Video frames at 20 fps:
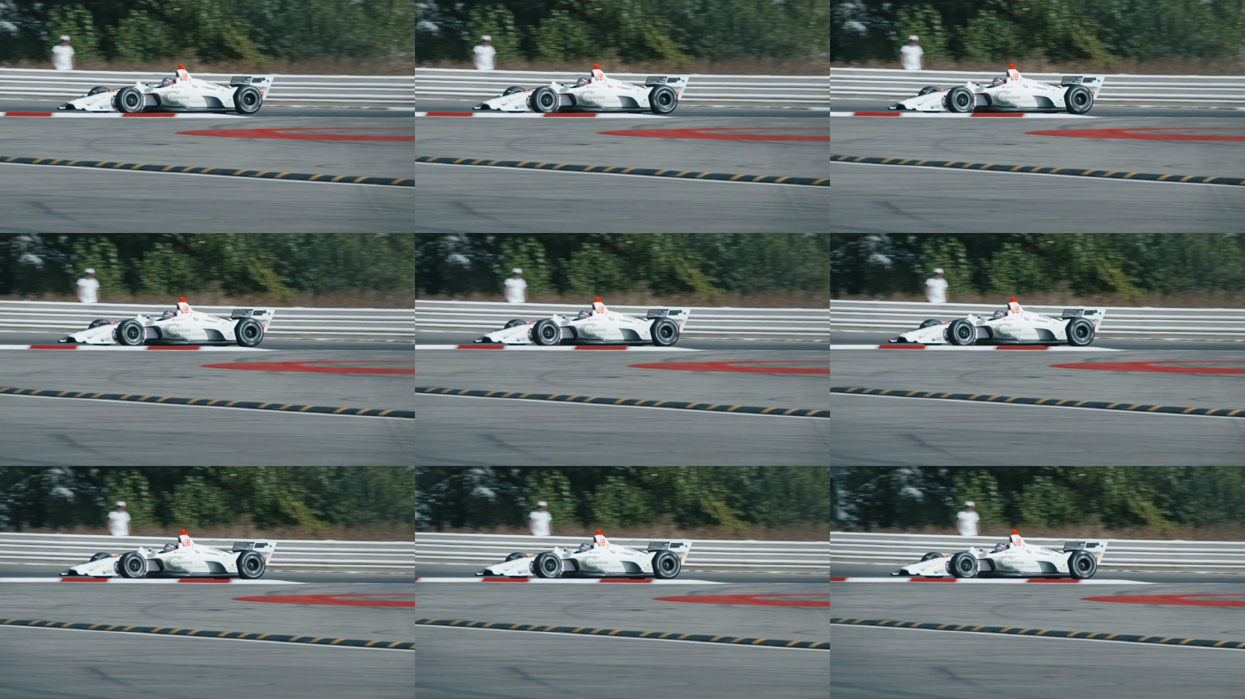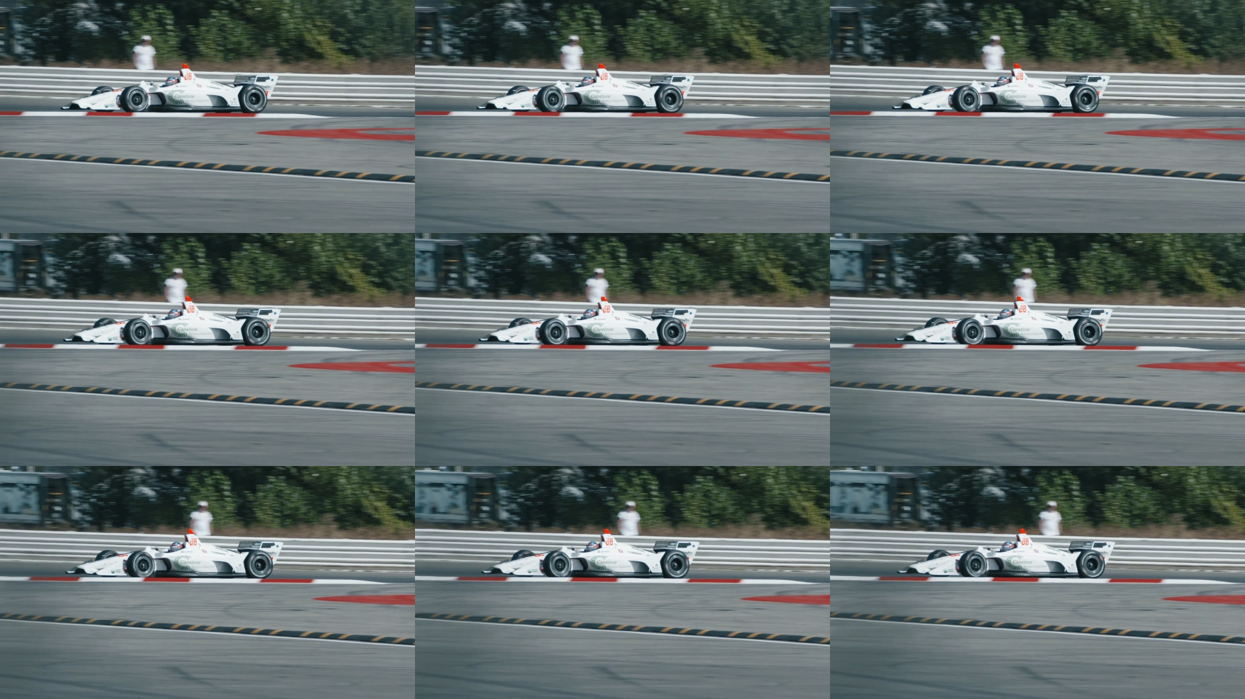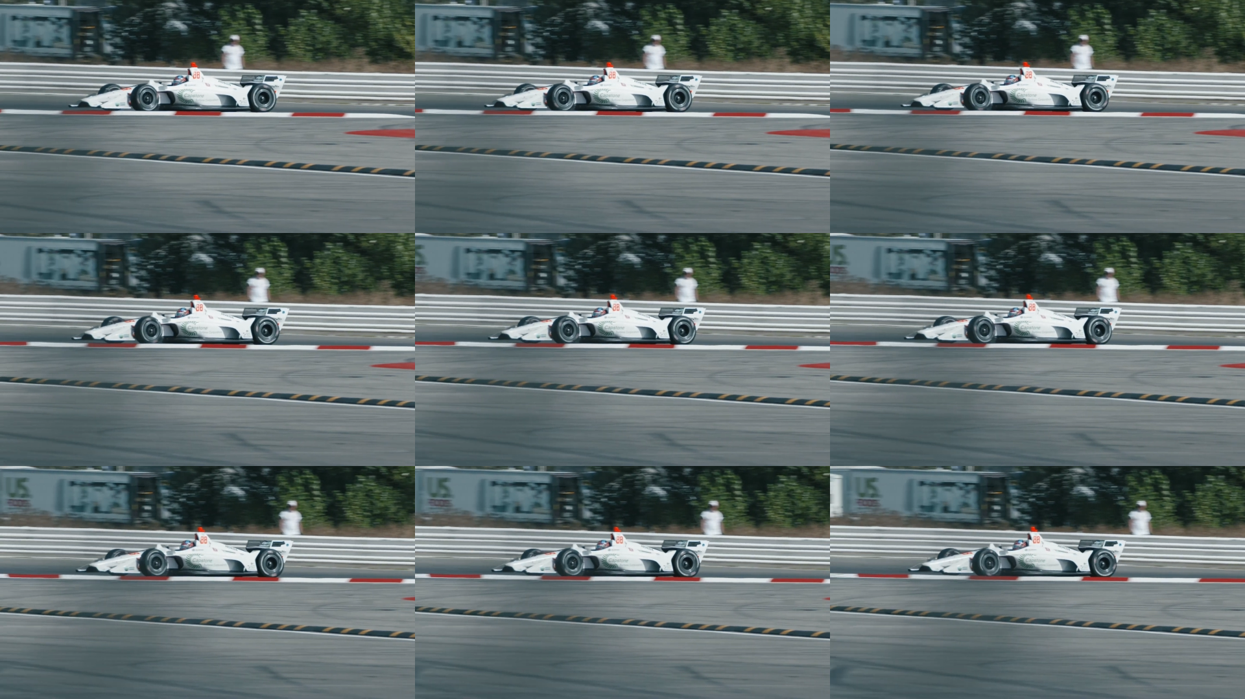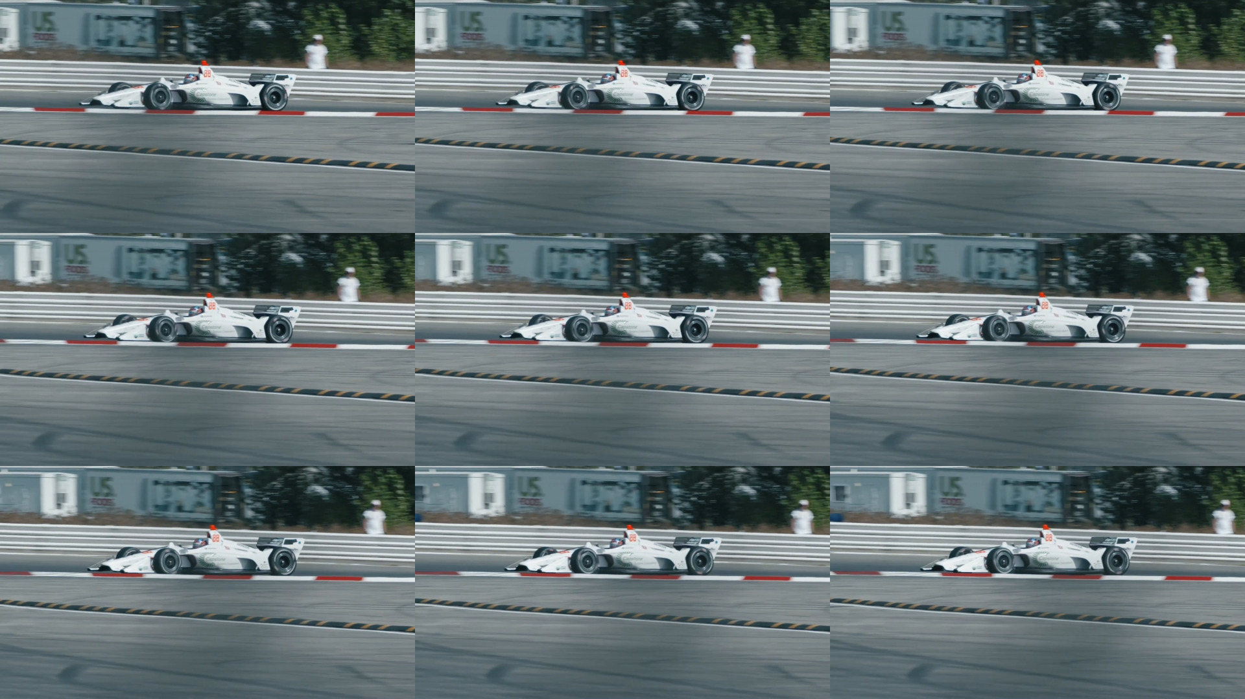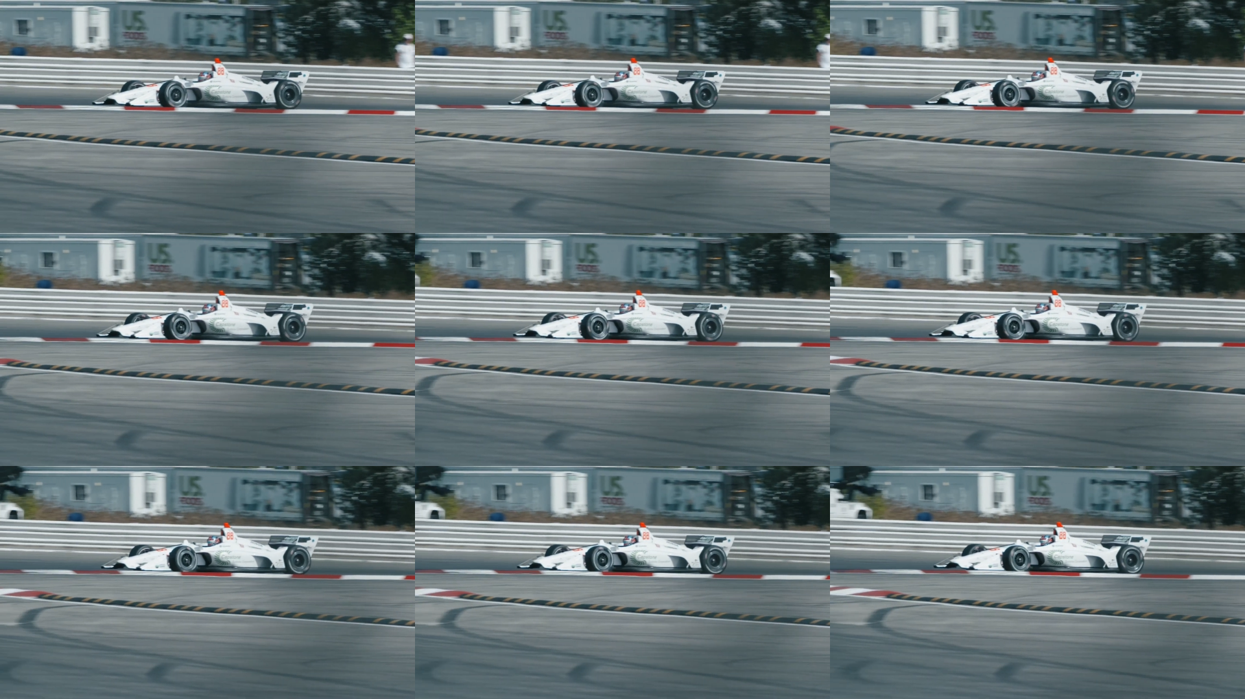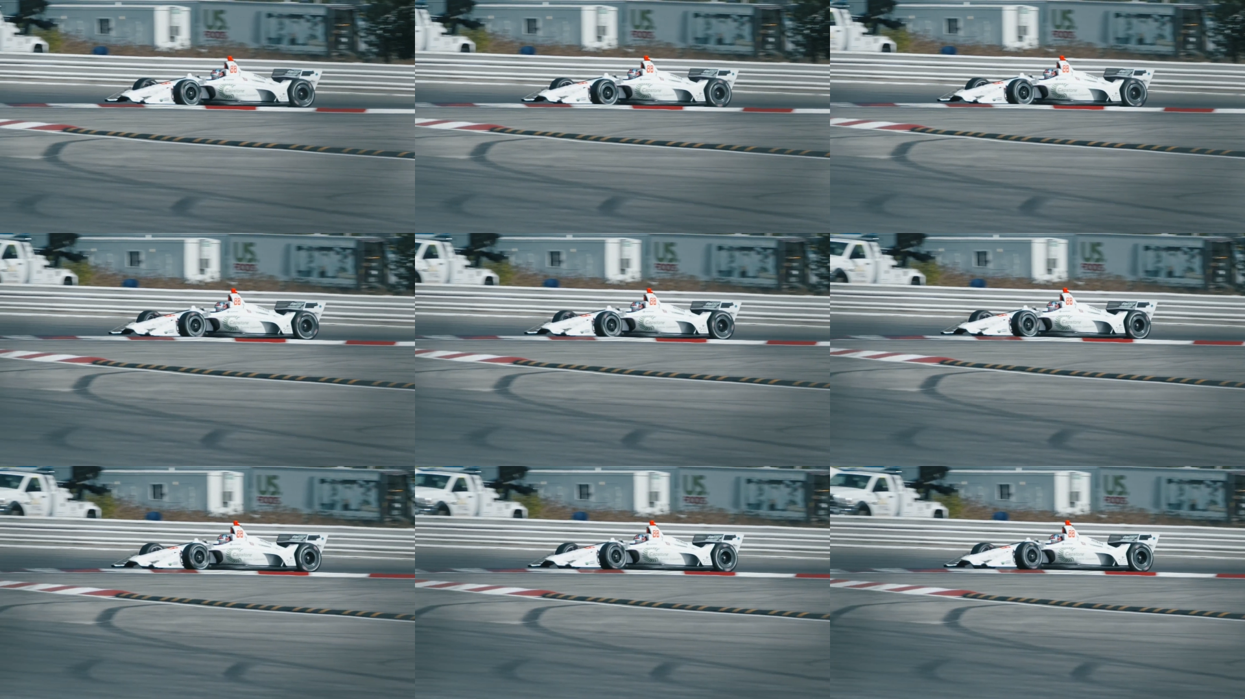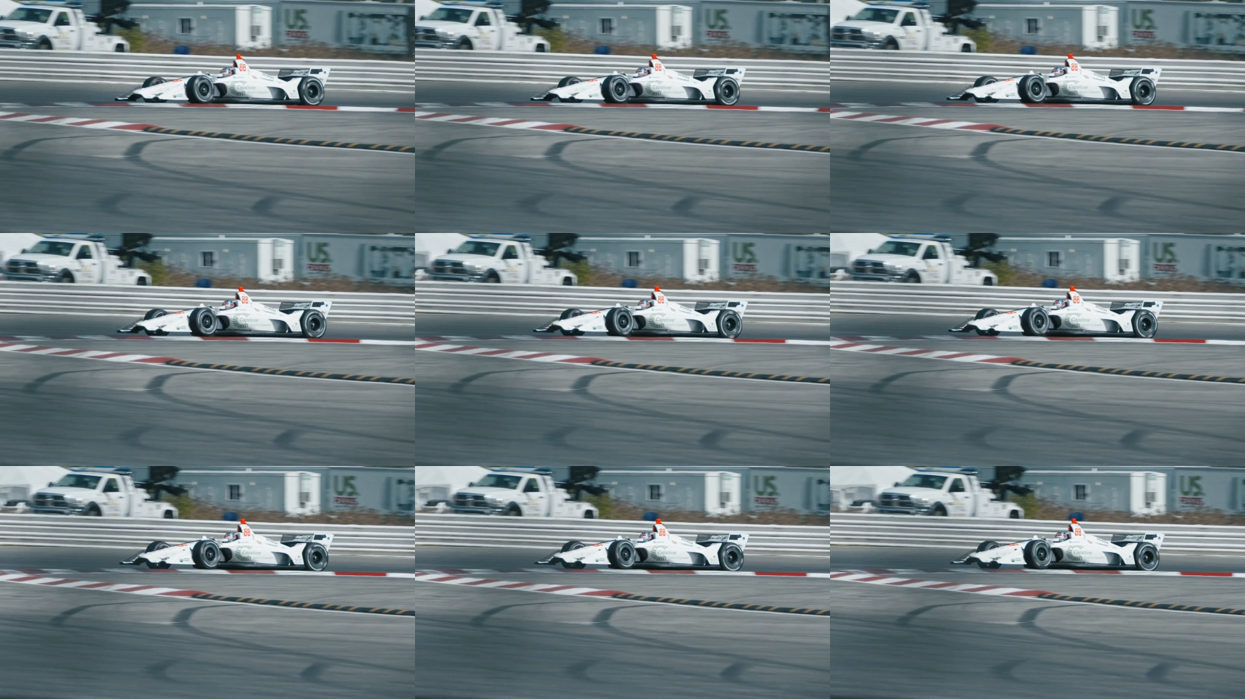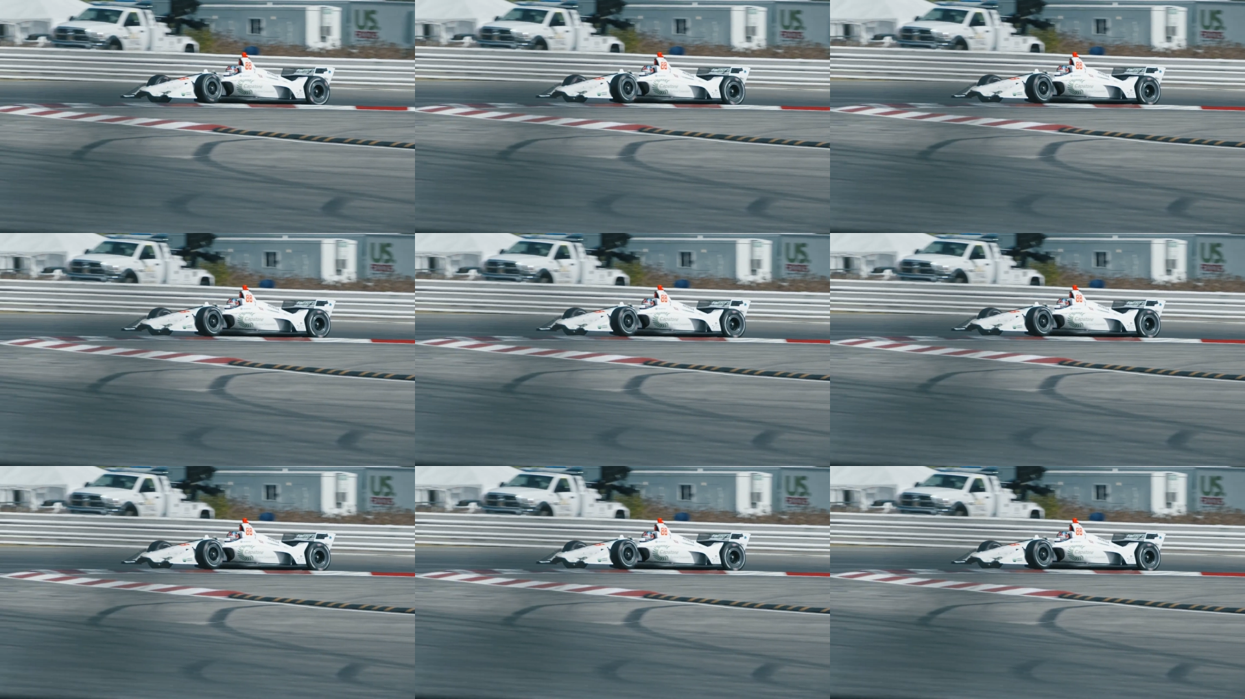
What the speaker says: Nobody's mouth can be seen.